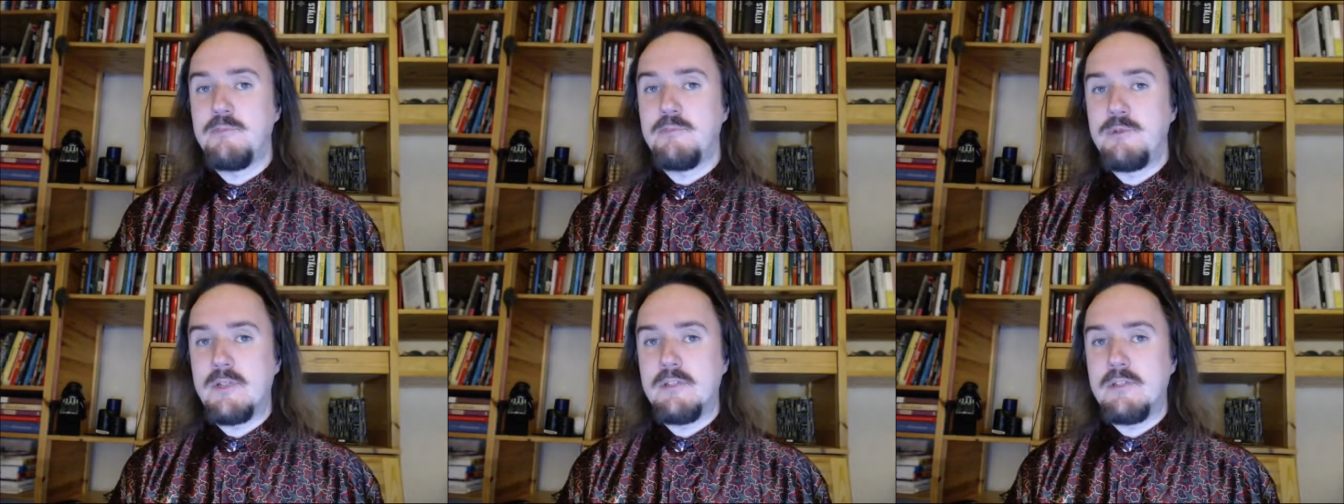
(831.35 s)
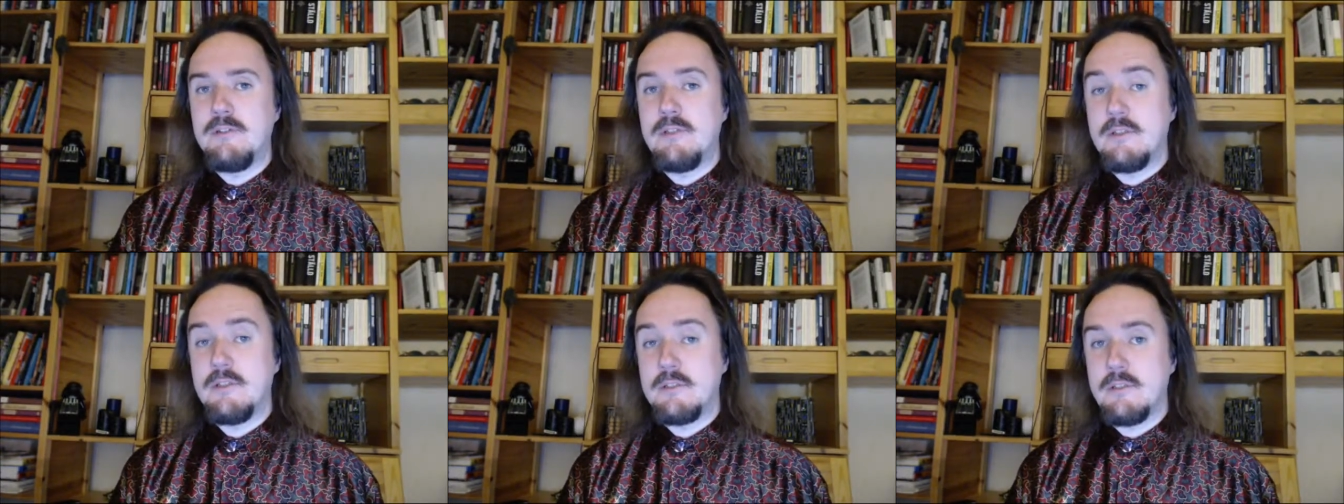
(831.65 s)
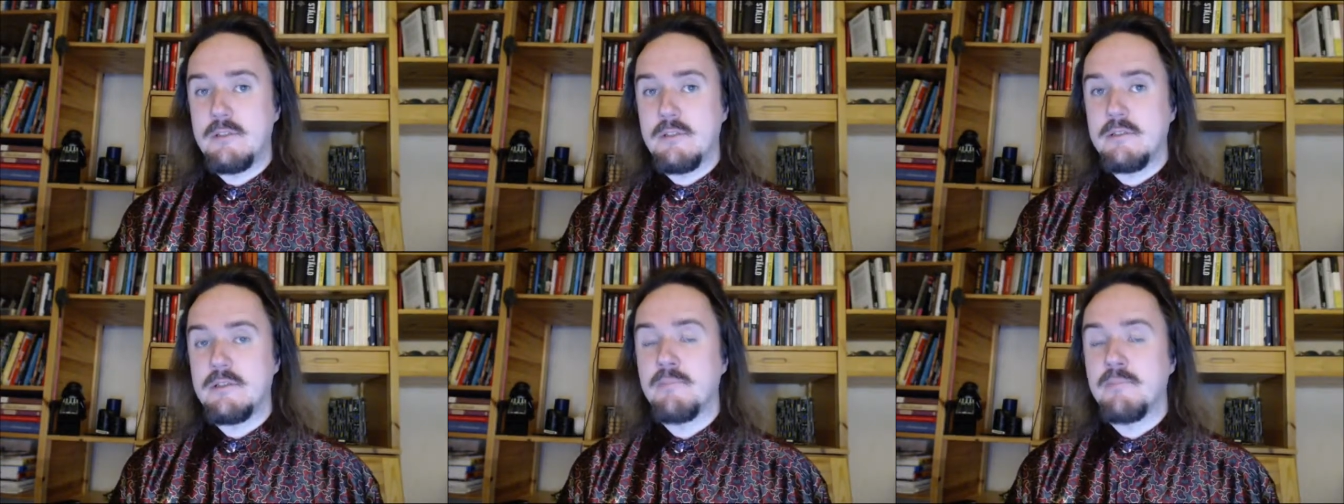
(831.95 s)

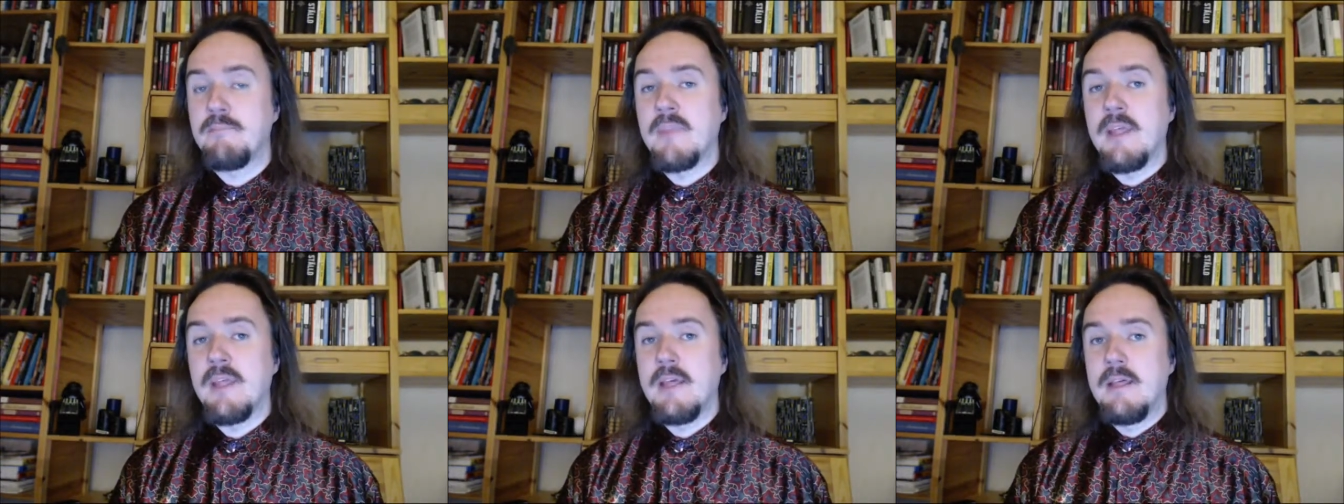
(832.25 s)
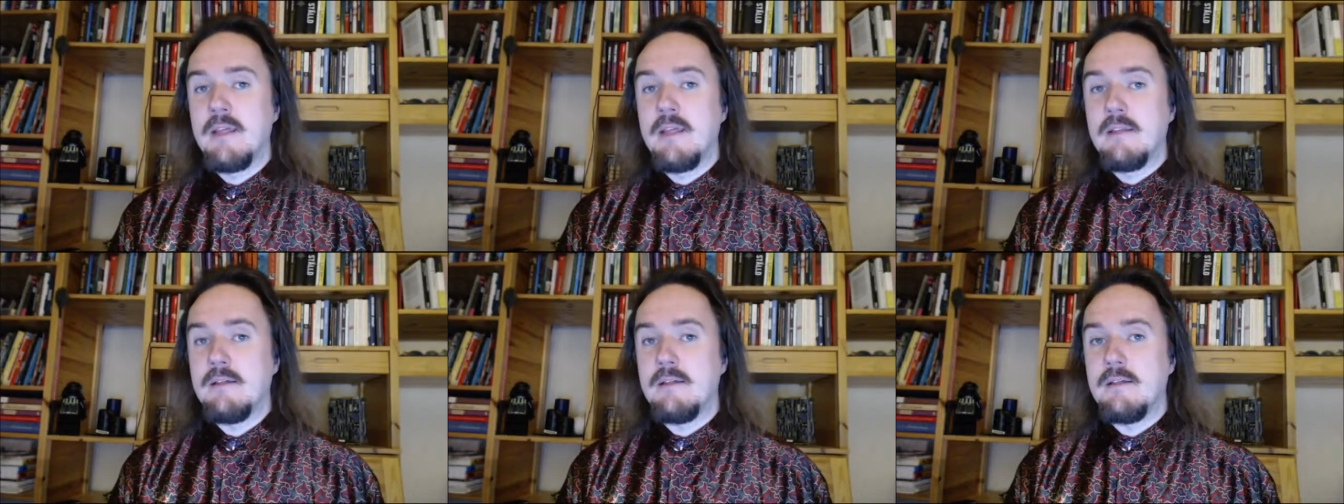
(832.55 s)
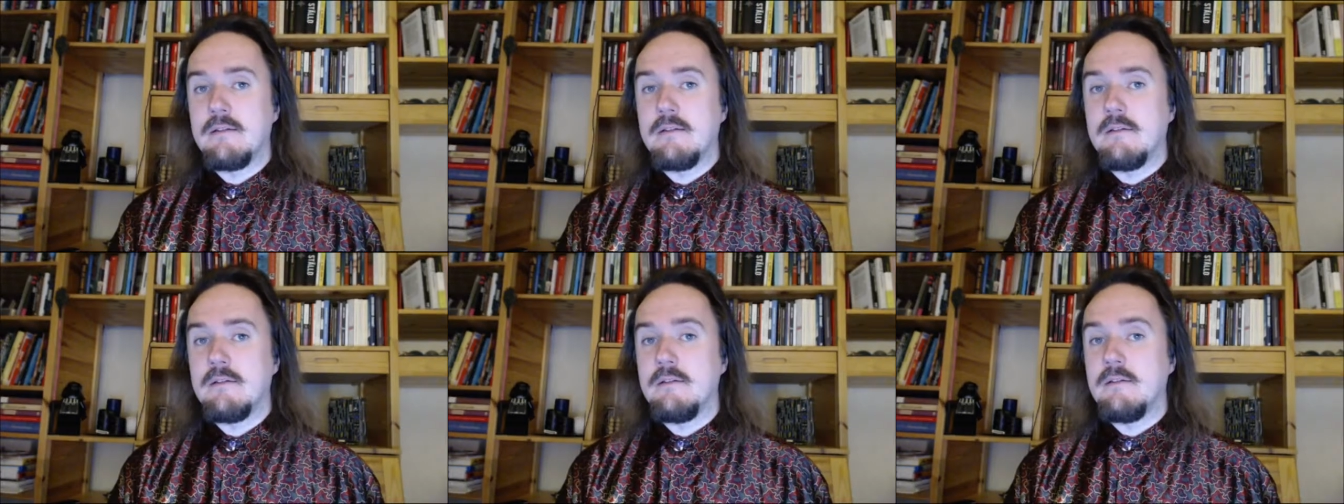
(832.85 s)
prejudices
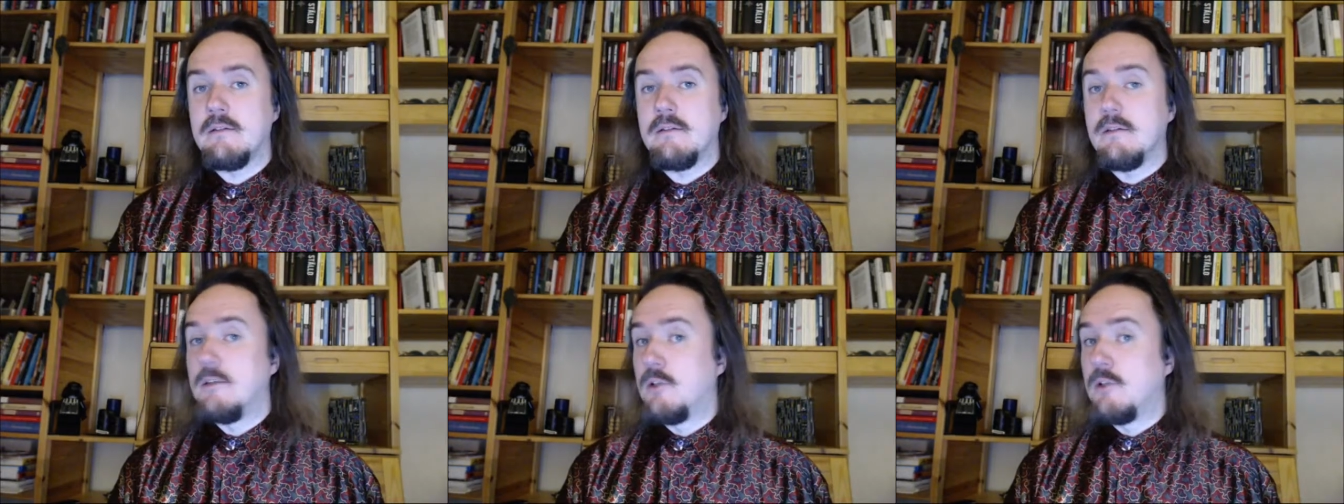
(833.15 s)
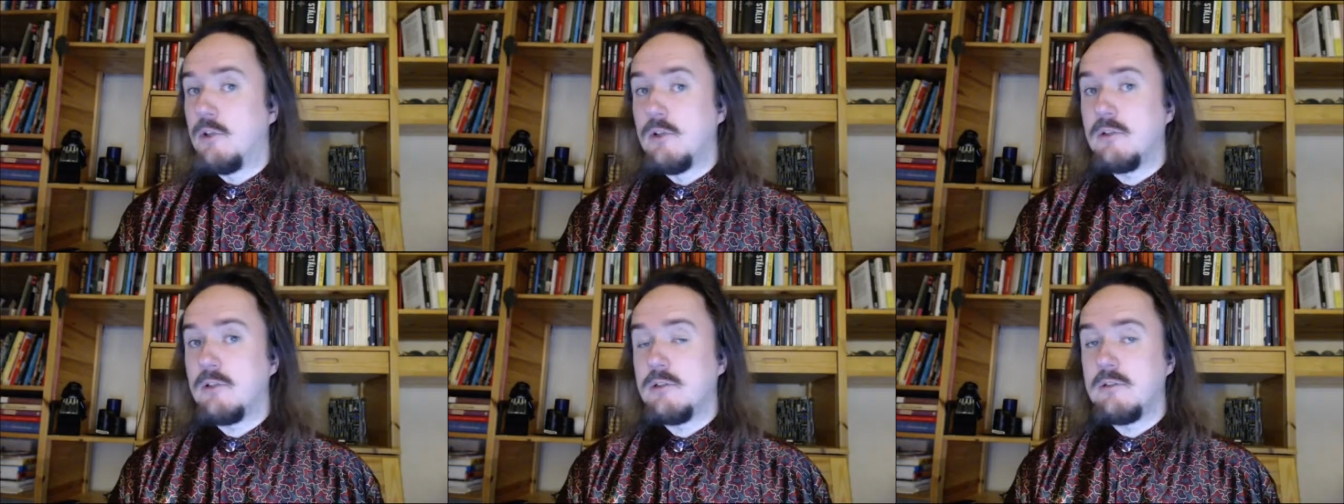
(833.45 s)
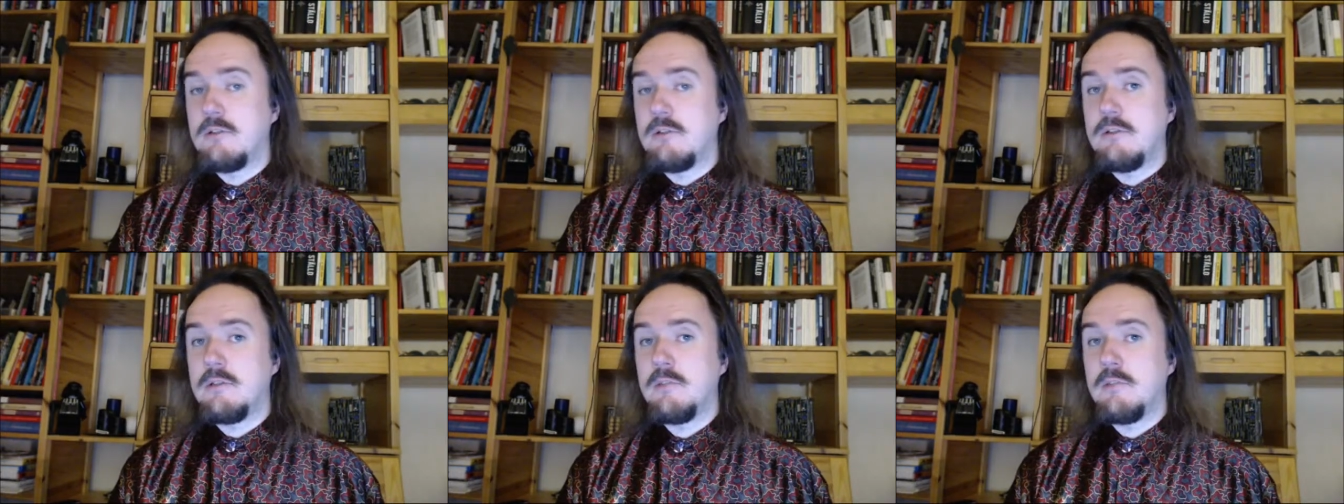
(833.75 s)
that
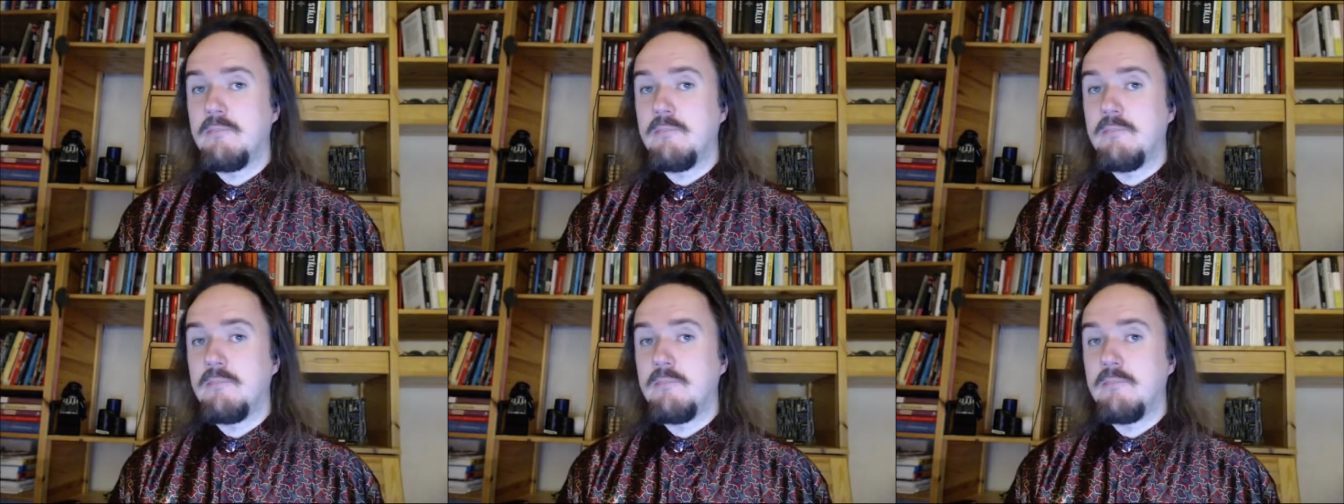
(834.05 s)
hurt